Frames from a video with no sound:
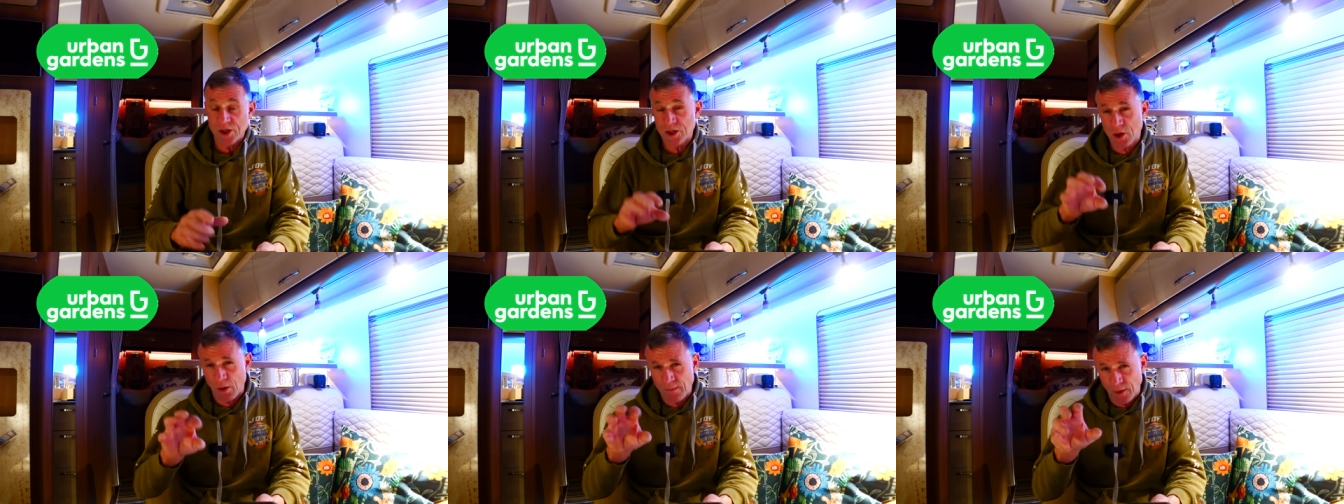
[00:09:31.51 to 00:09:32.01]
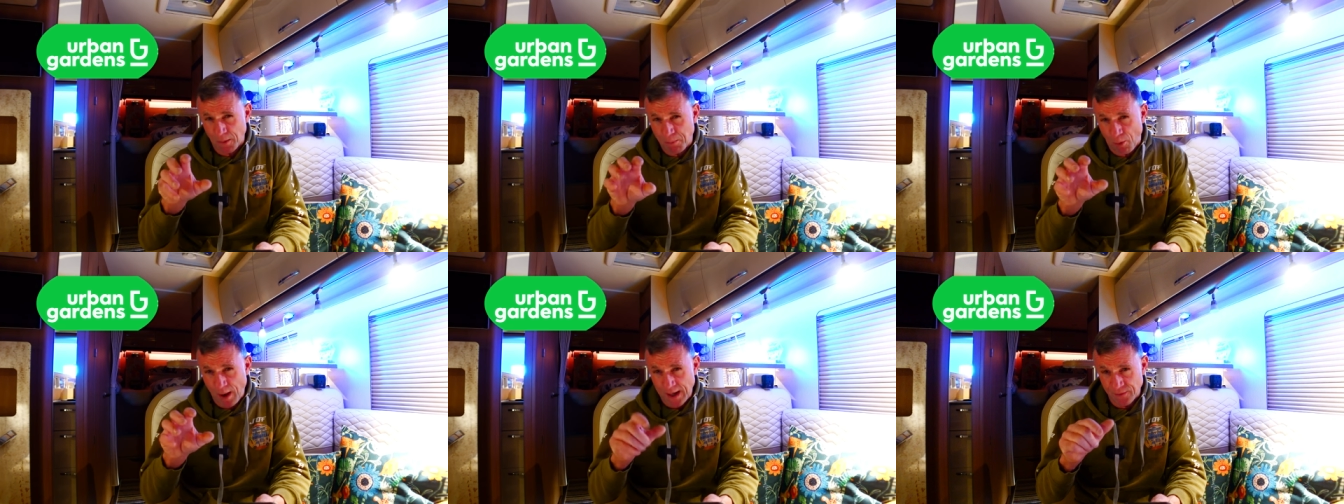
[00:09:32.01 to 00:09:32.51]
It's kind of like a
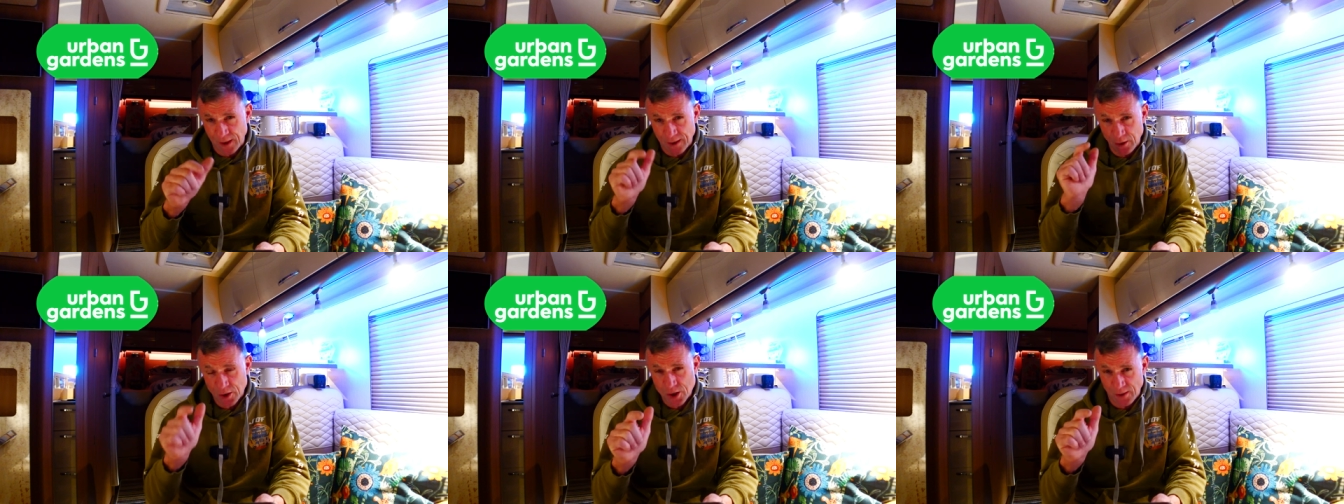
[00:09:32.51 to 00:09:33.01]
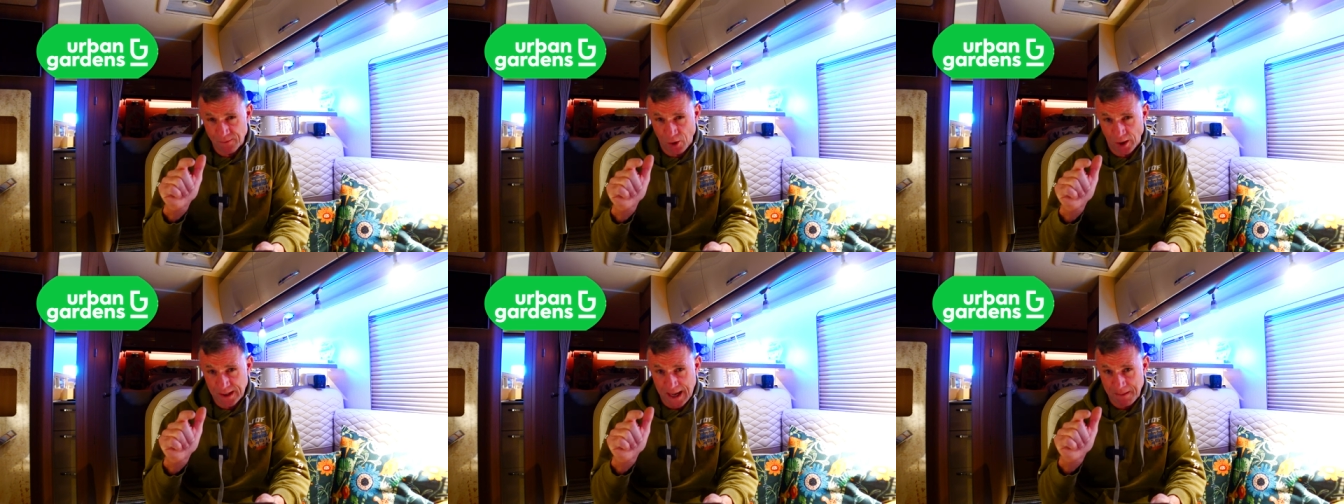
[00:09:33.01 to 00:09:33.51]
brand. They looks like they've
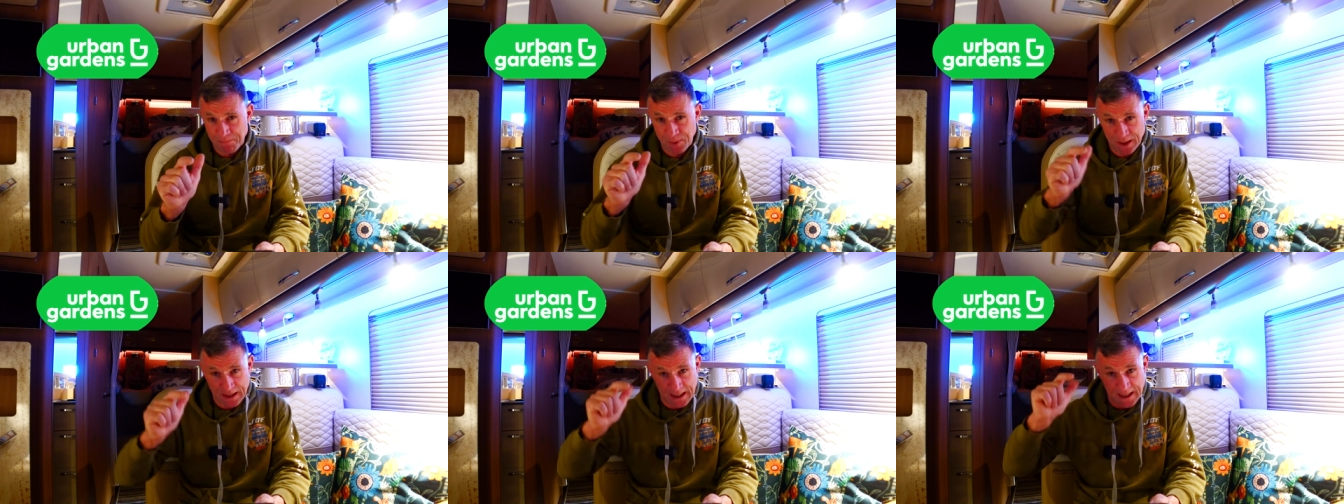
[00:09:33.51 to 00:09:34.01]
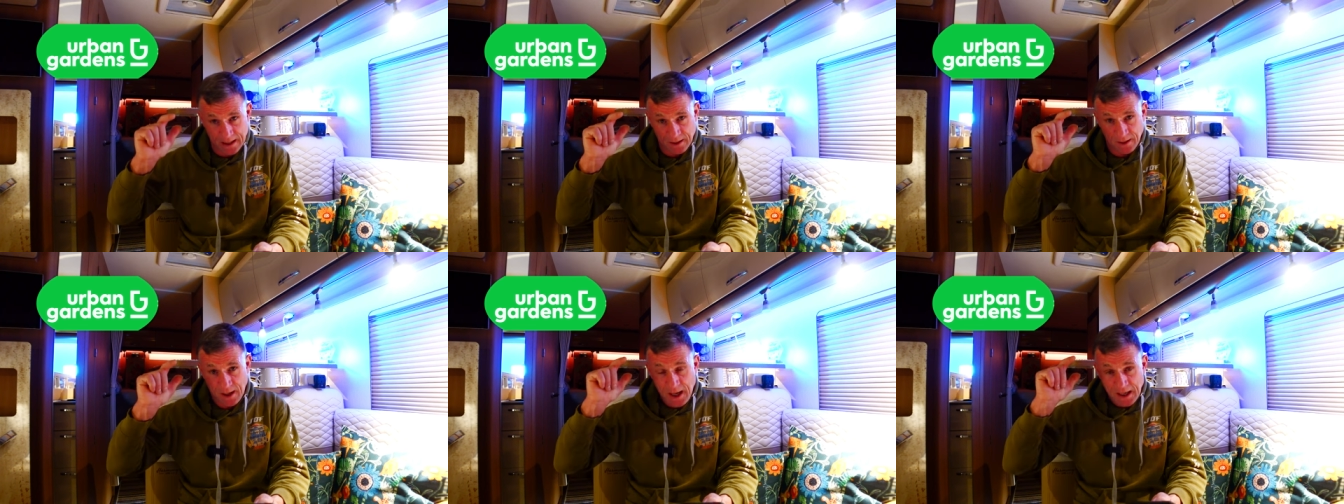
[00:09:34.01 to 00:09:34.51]
got a camping
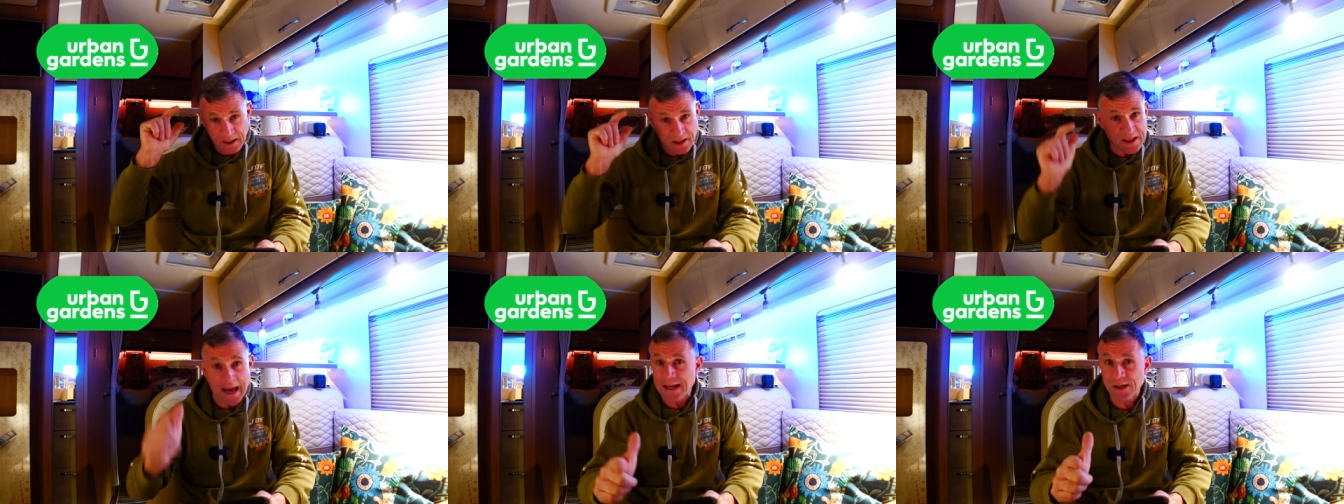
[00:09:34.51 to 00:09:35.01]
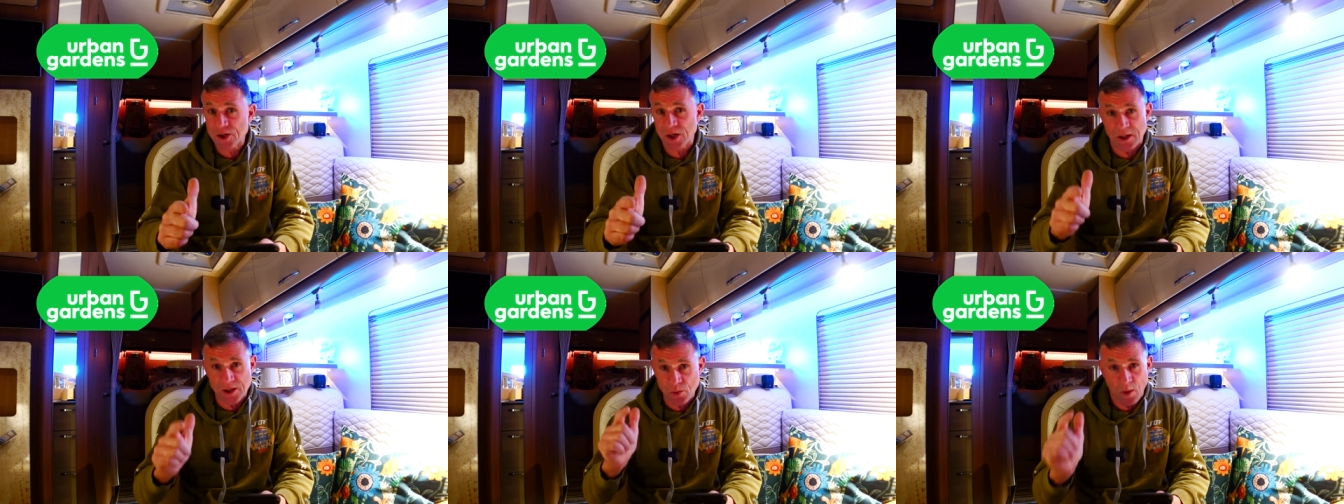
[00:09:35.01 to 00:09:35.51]
in Ghent
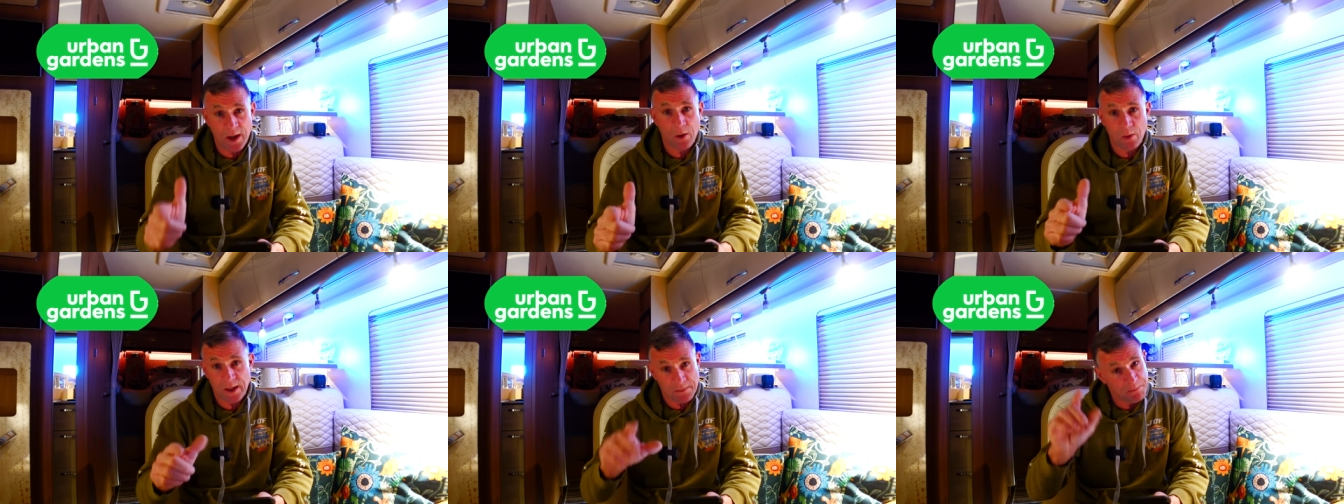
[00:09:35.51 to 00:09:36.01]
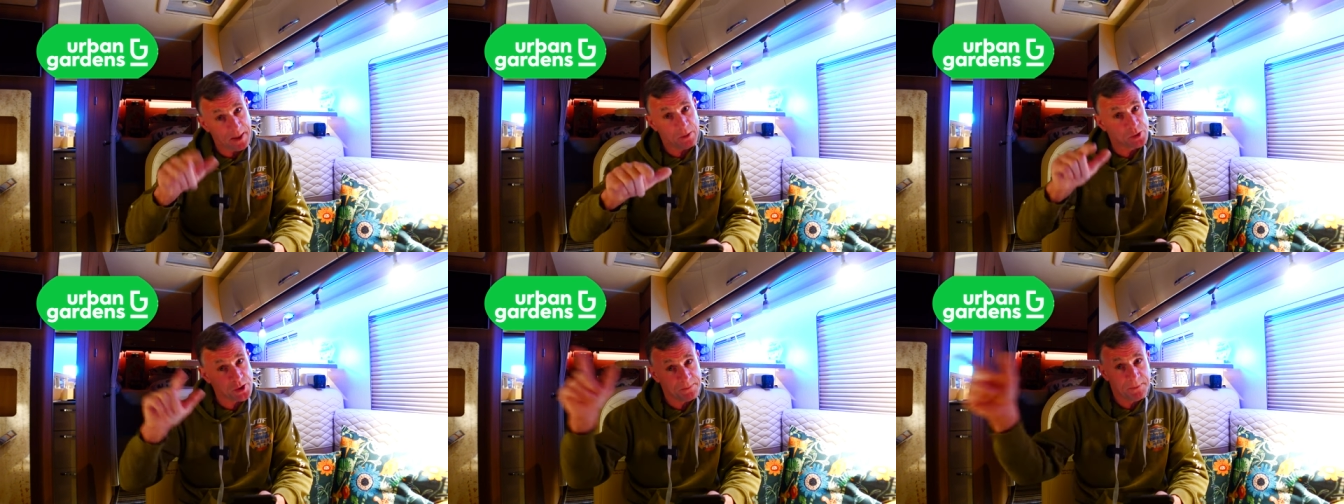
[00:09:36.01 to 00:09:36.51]
as well, in
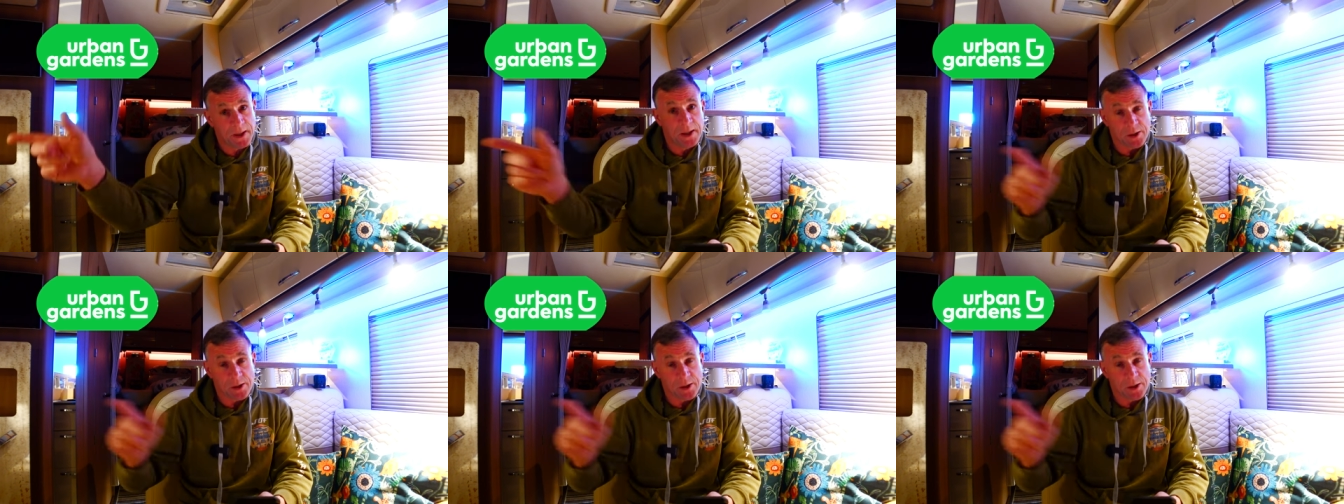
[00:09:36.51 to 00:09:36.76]
Belgium,